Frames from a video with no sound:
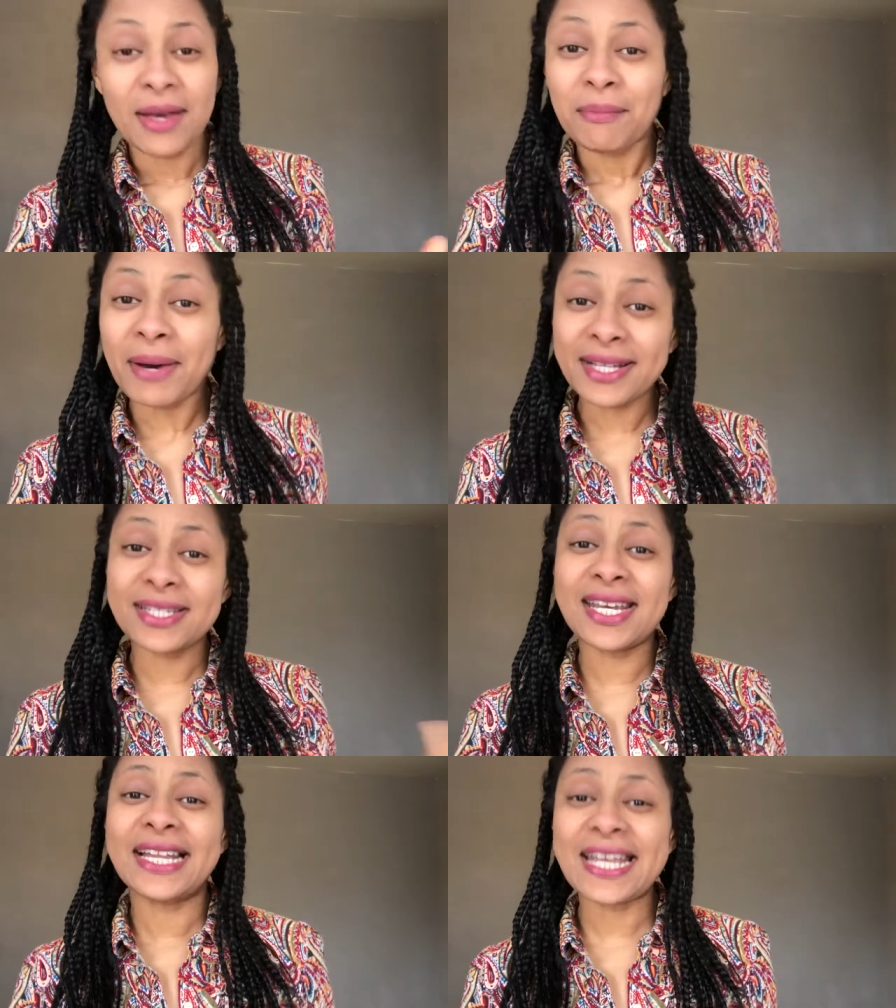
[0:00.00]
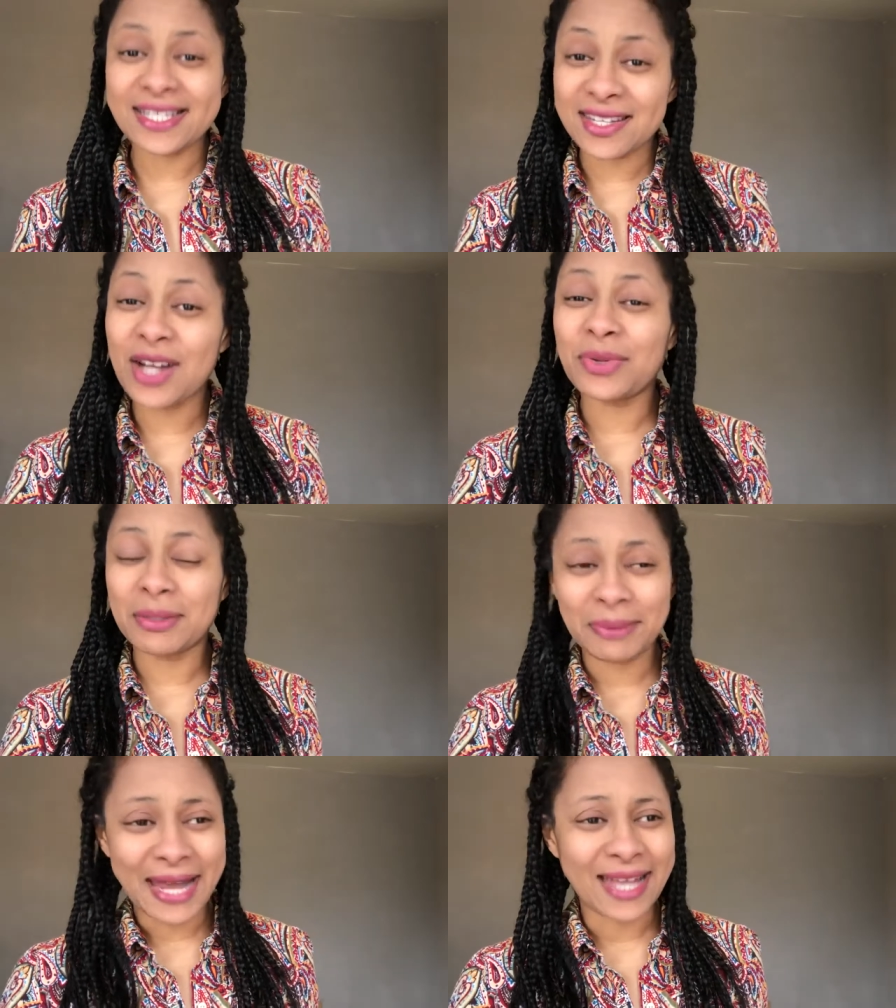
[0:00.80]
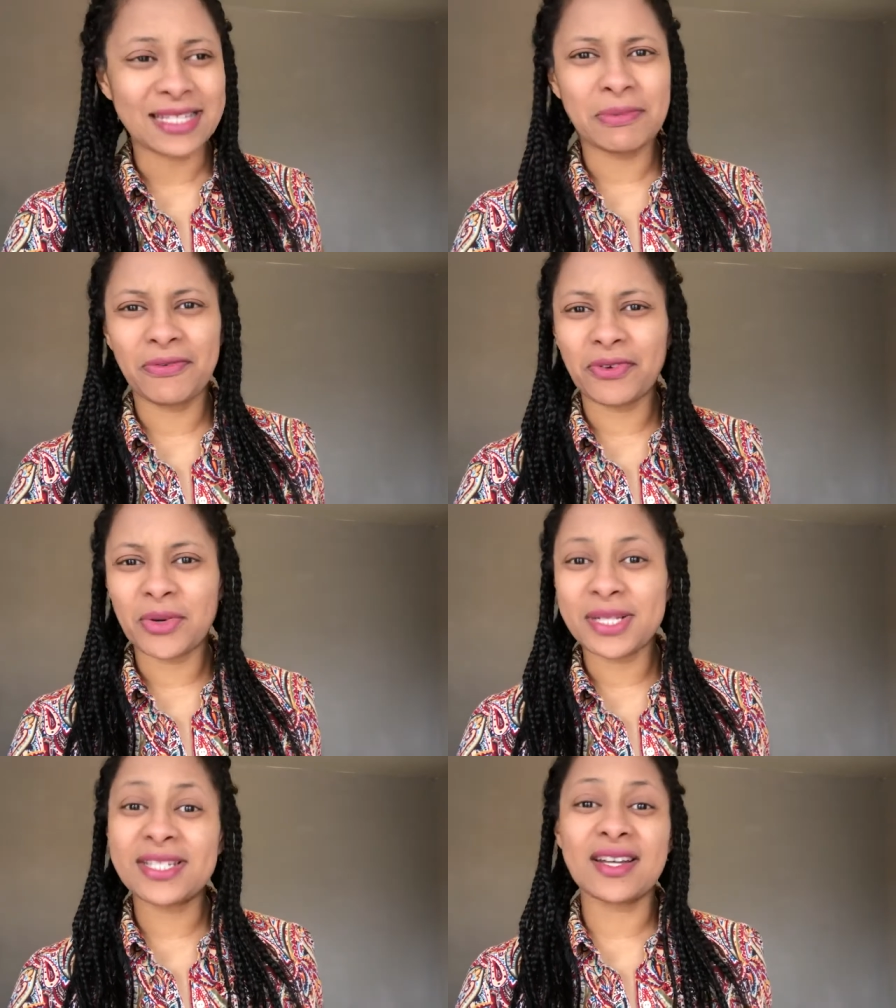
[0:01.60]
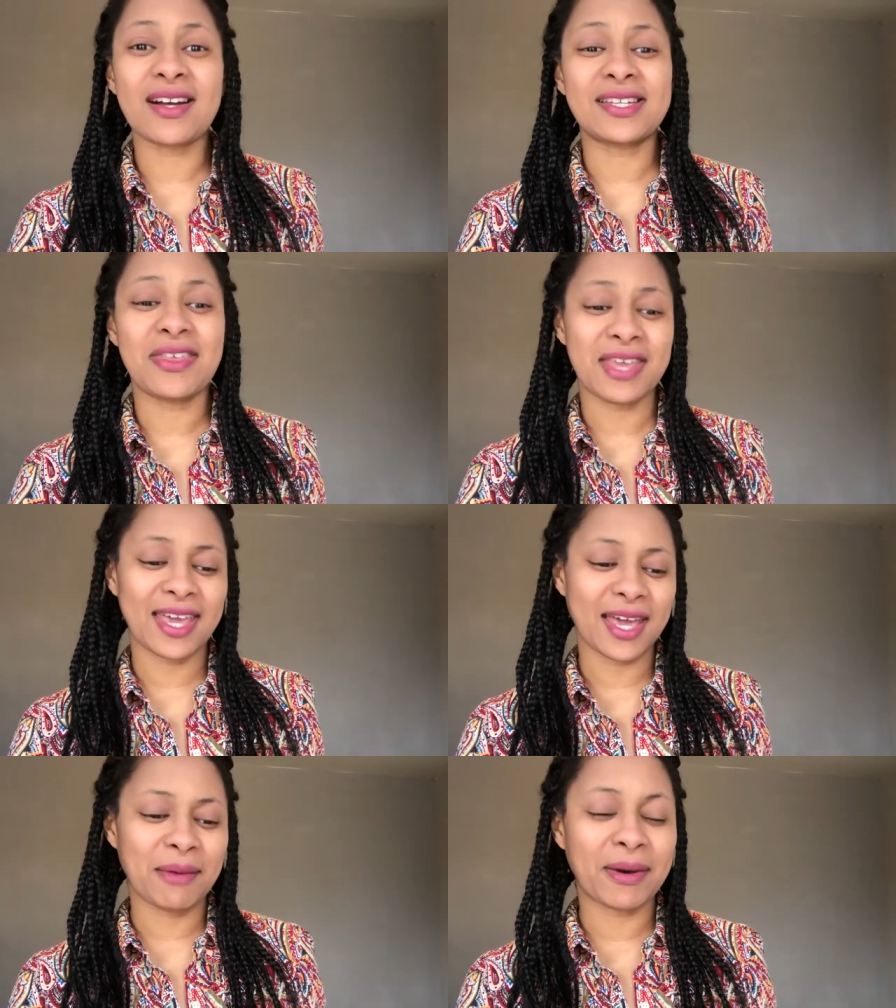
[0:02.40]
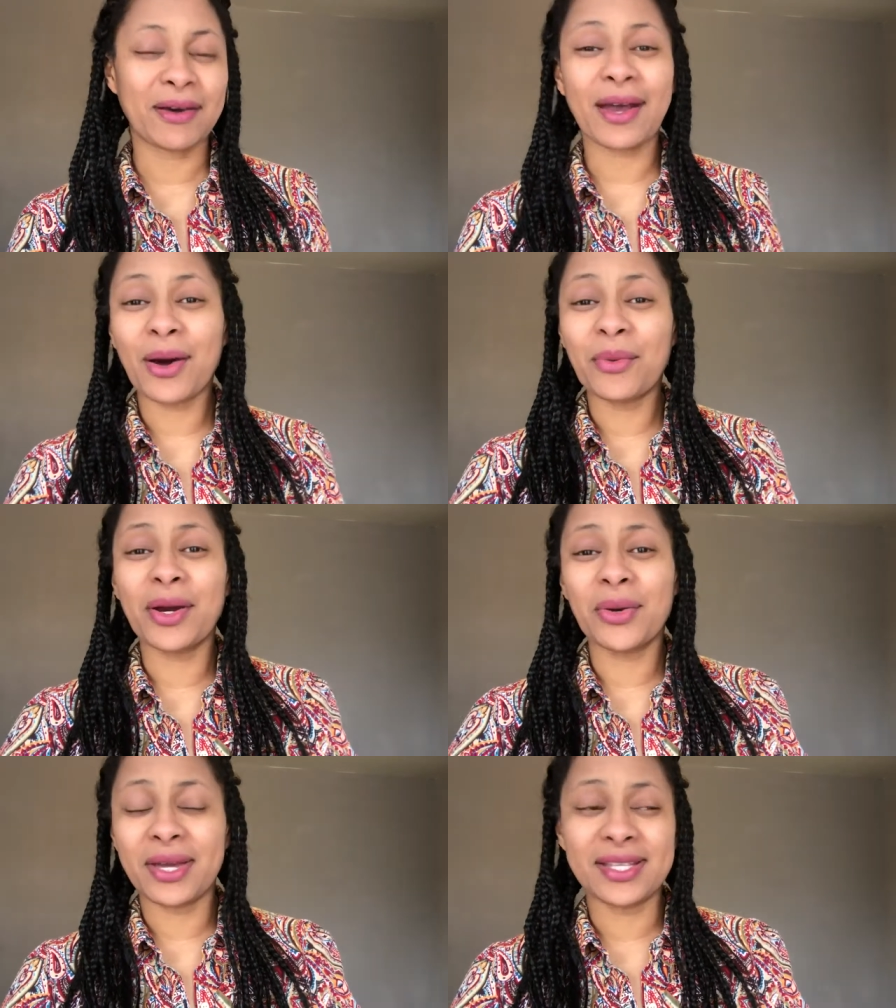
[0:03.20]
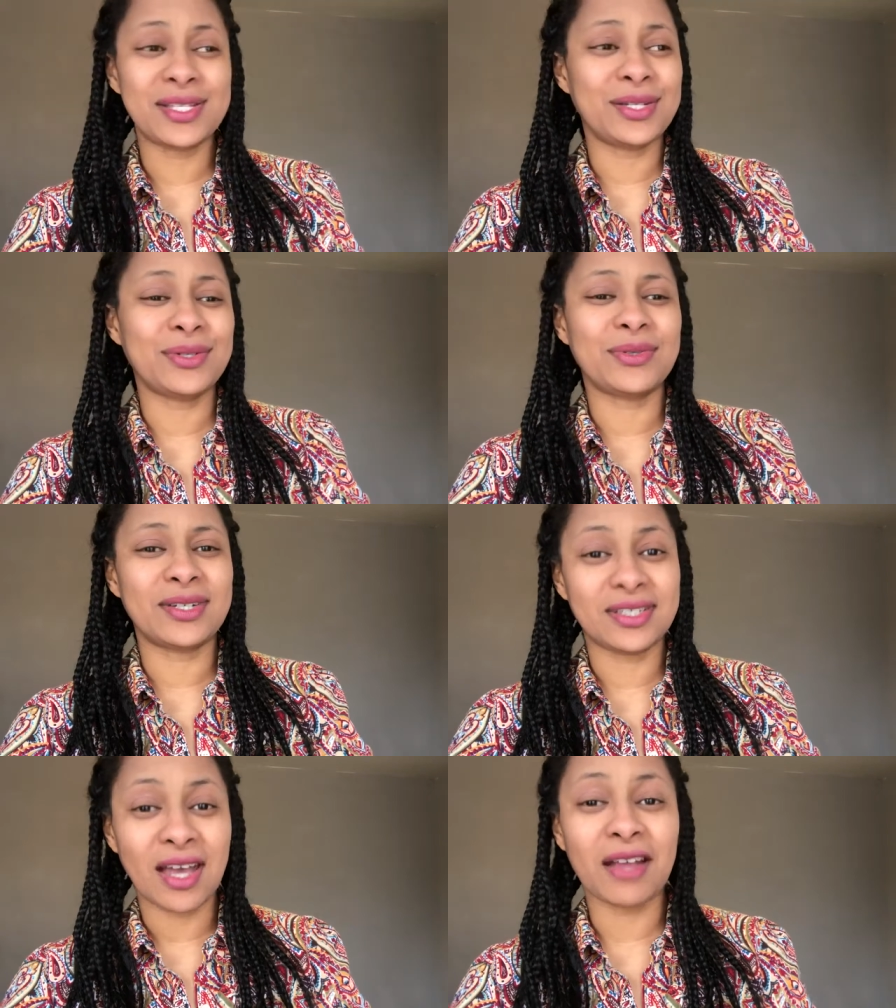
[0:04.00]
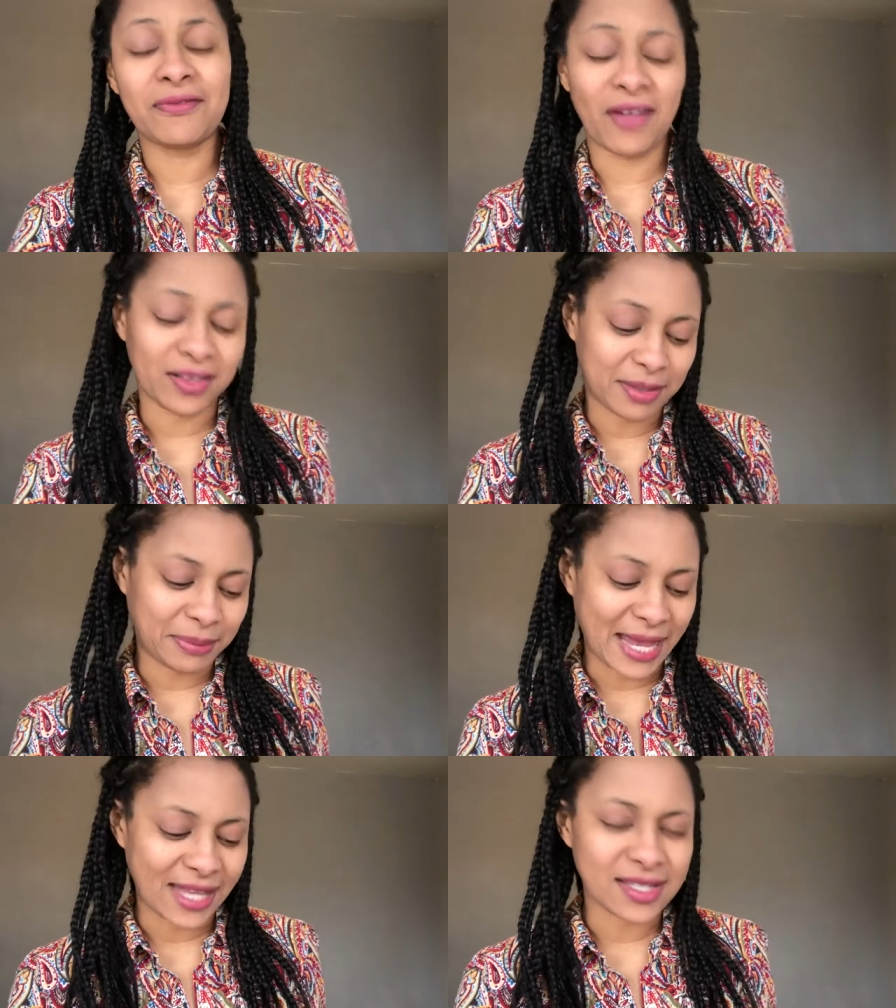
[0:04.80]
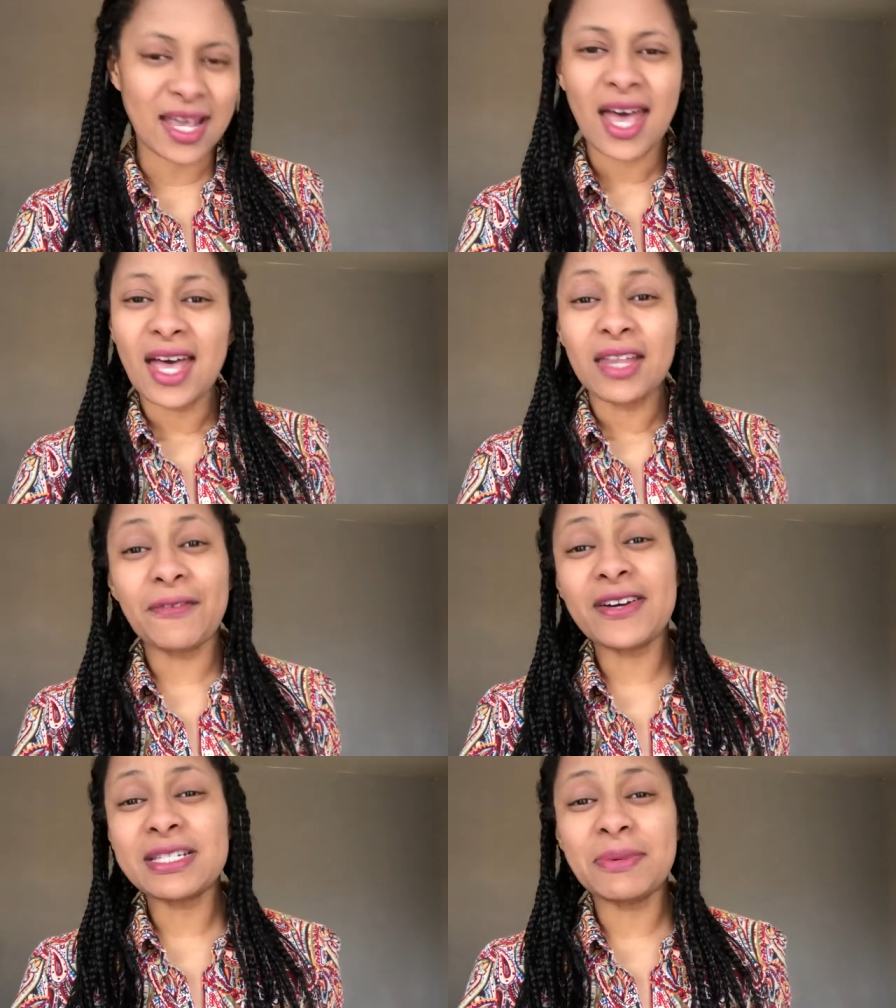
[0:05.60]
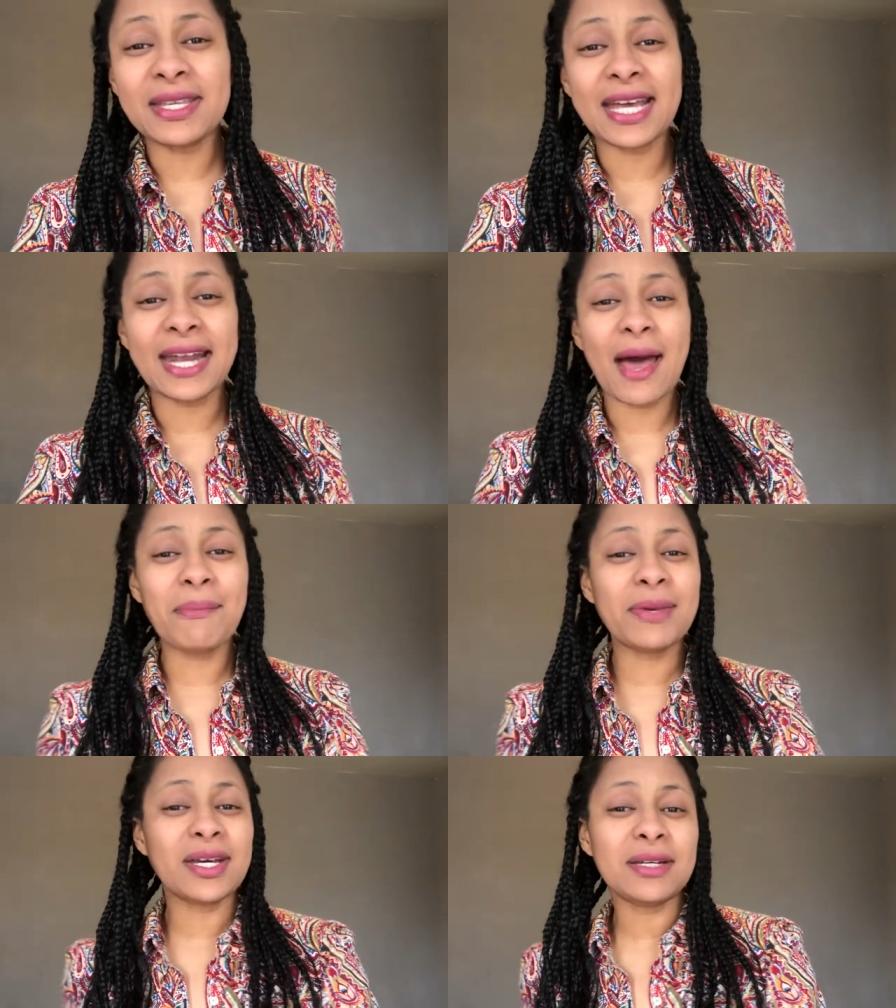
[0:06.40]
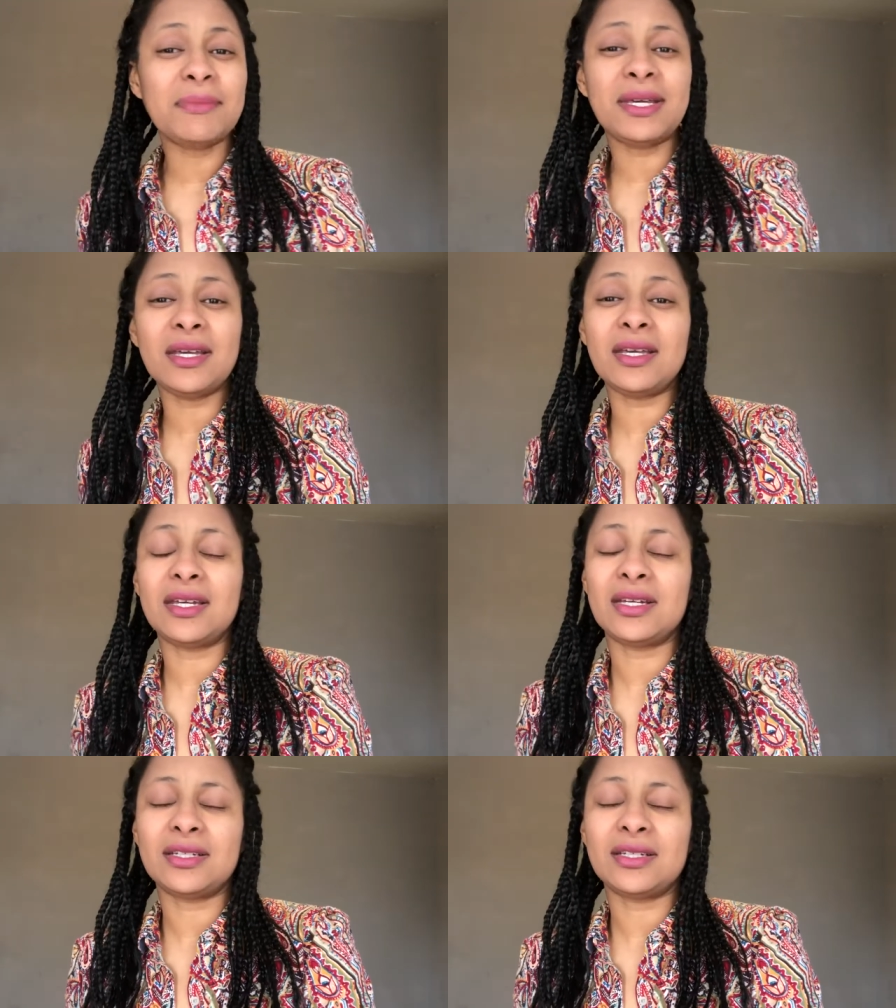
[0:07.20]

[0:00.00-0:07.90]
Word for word: But let's start with the plans before we start thinking about how we're going to not follow the plans. The first book that I'm gonna be